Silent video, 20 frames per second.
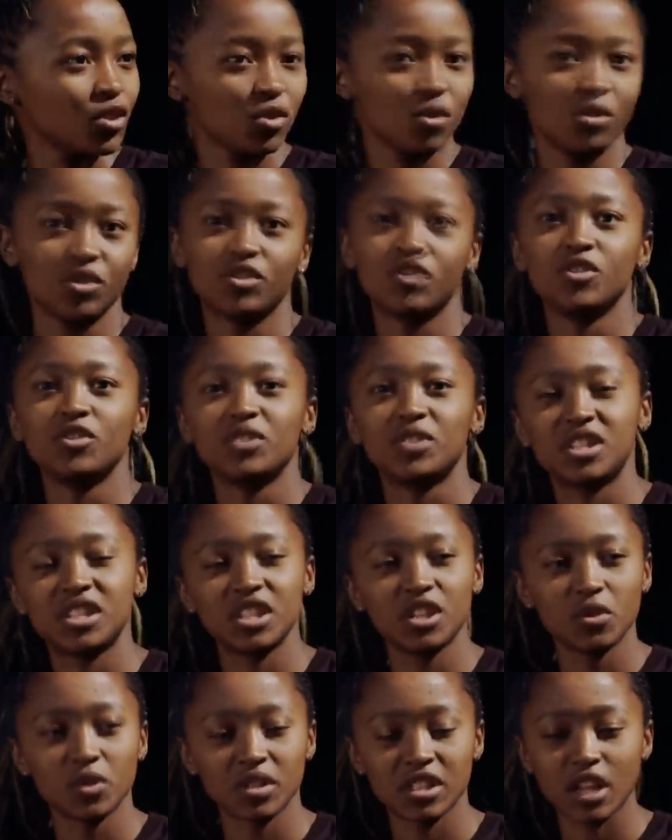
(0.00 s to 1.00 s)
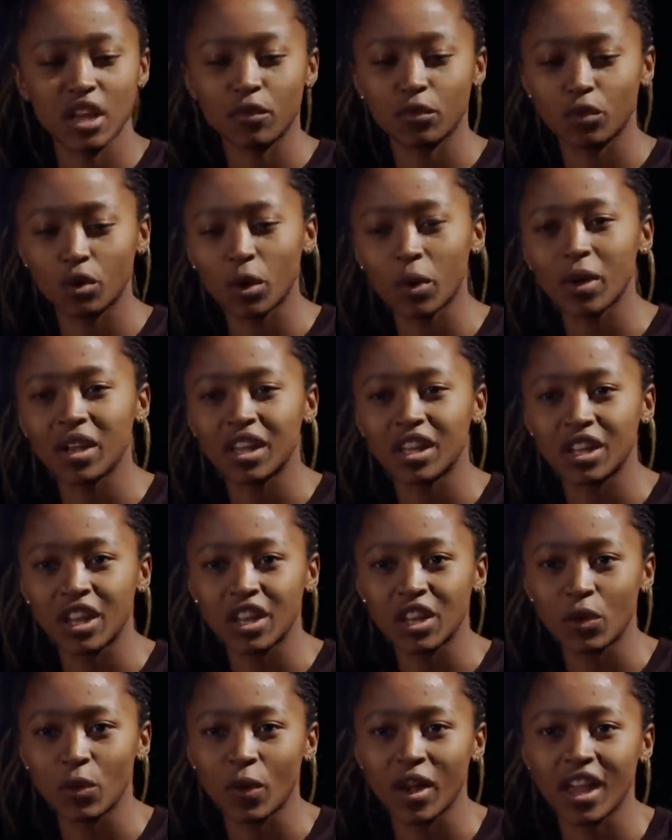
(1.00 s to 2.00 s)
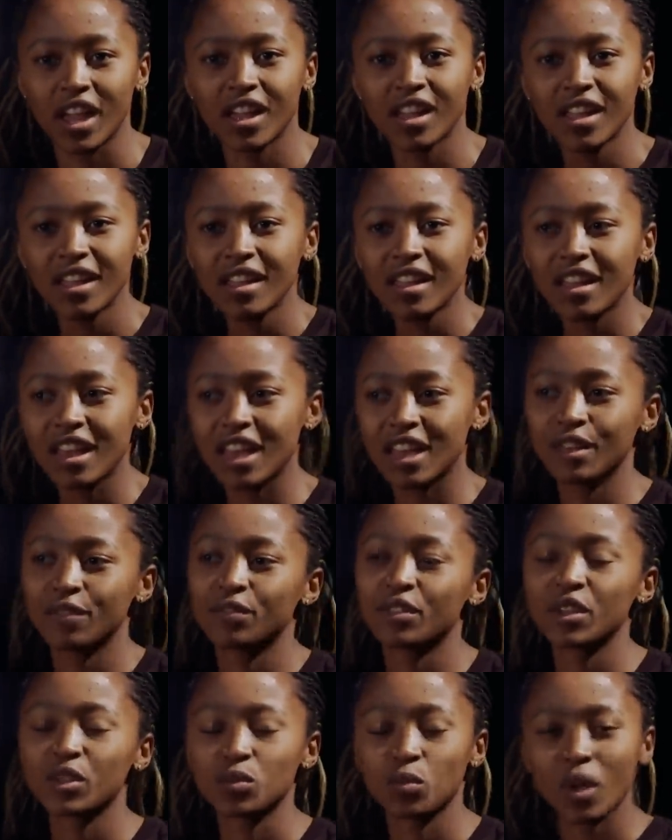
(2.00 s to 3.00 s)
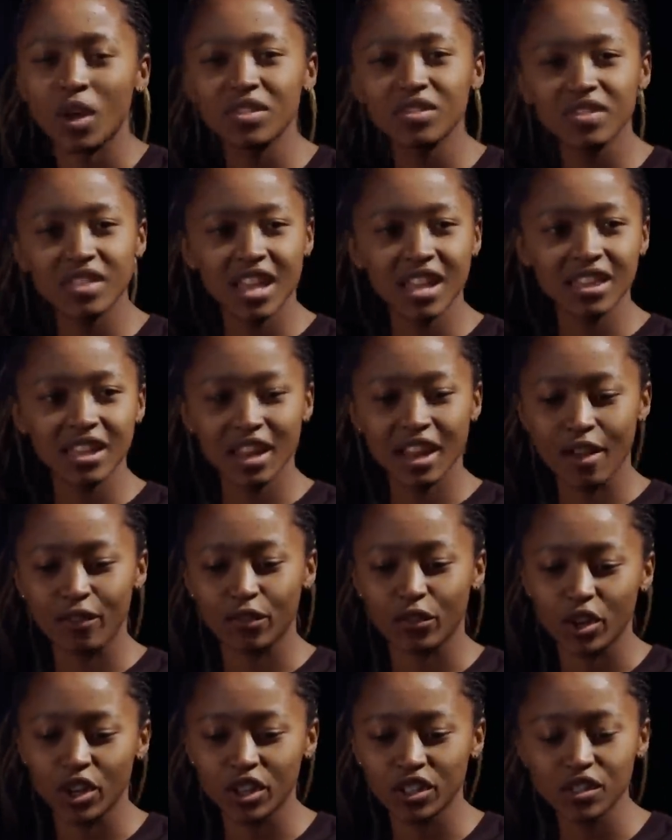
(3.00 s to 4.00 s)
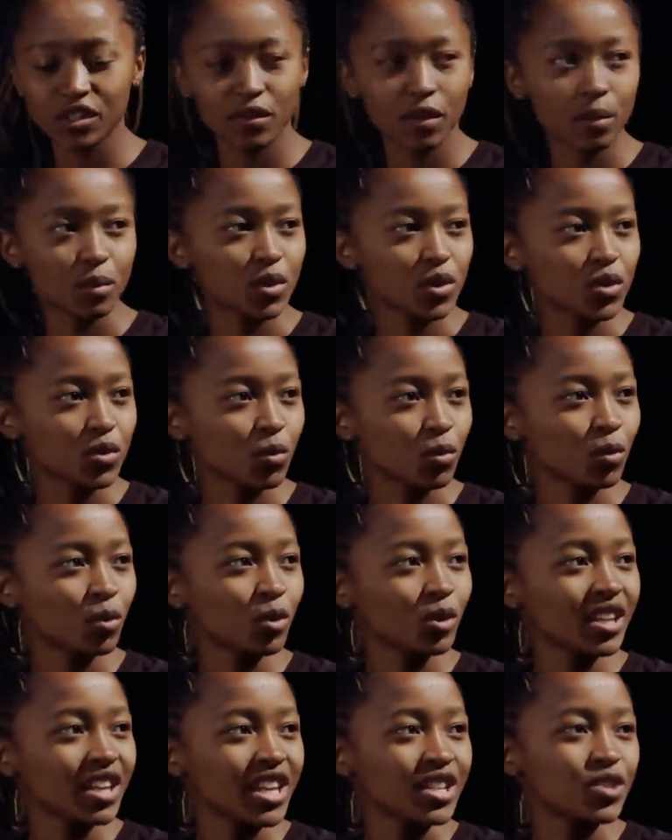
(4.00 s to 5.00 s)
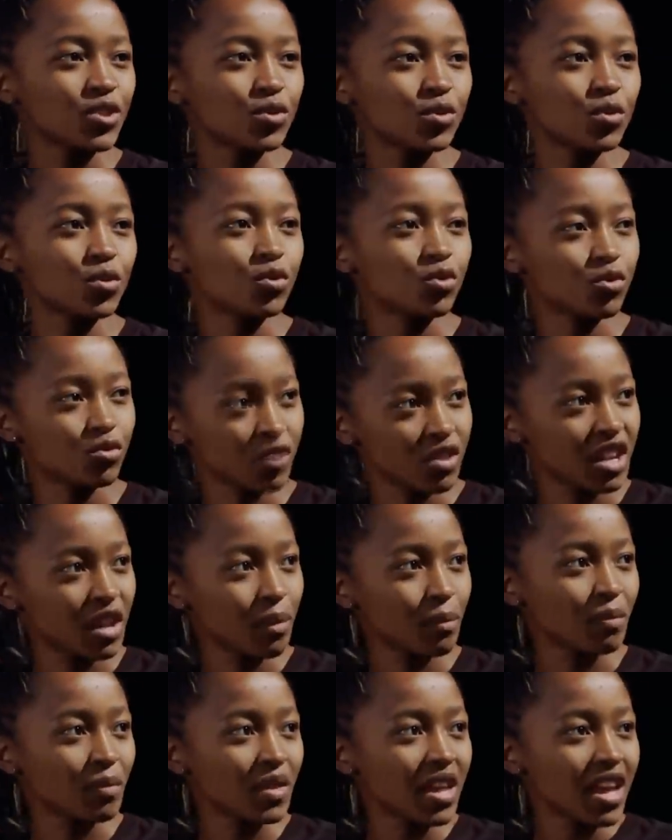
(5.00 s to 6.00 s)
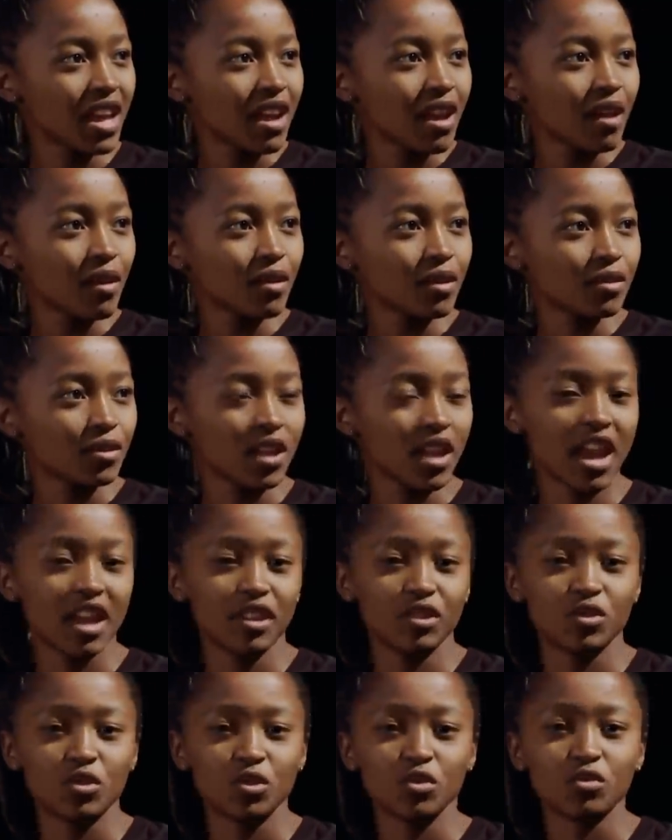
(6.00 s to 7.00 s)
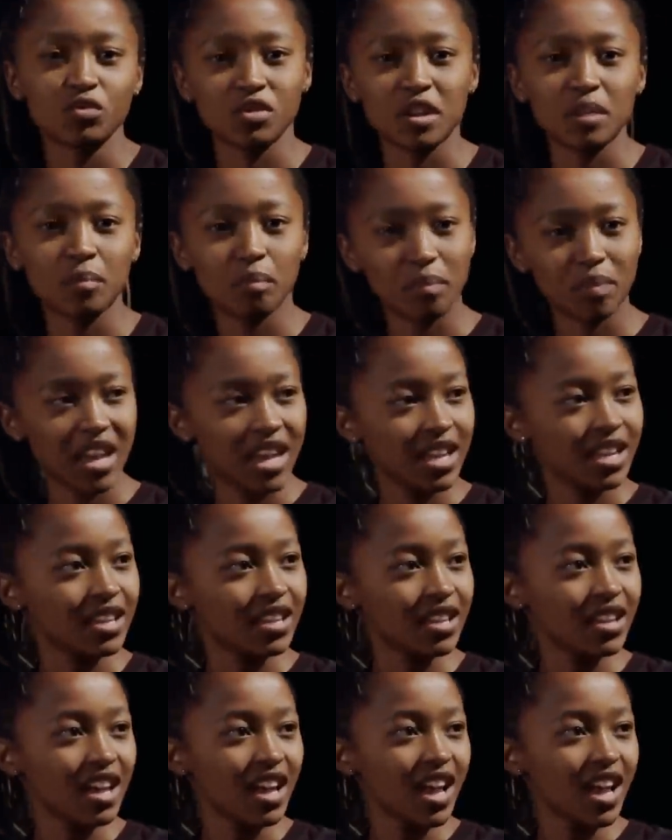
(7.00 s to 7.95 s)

Do you, do you see yourself growing in any way? And if there's one thing that I've learned from the school, it's to dream and to dream big